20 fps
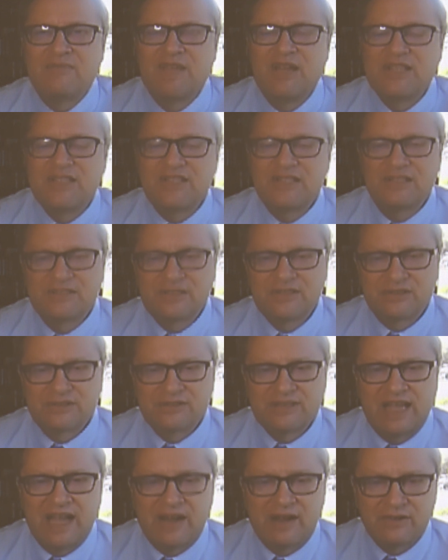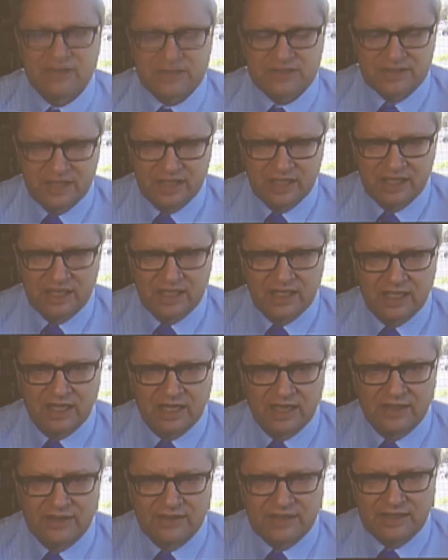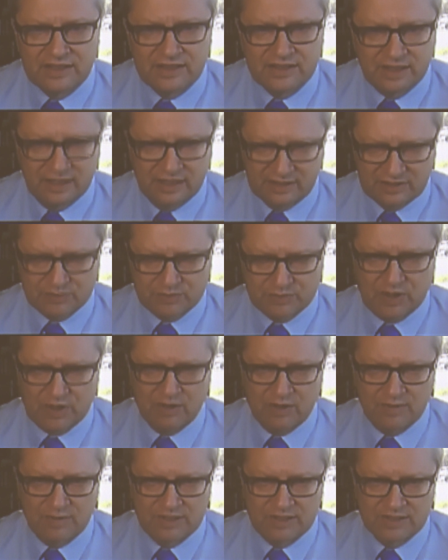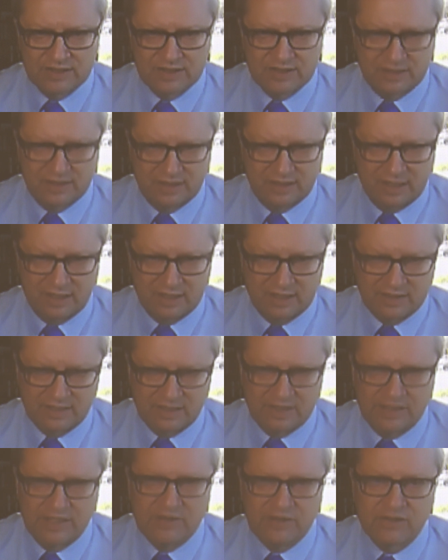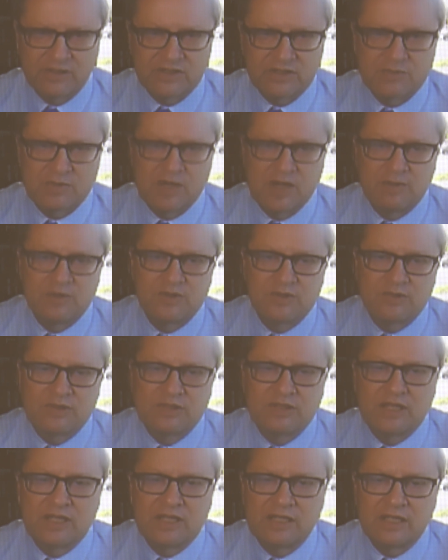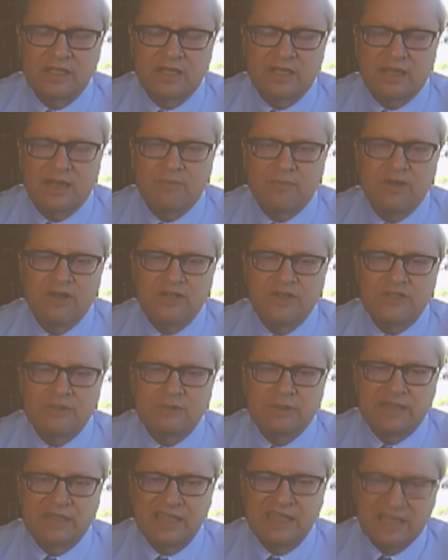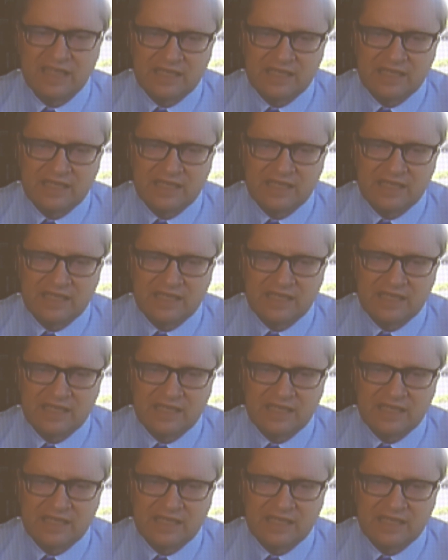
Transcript: mention until now is these experiments, the later experiments were done in collaboration with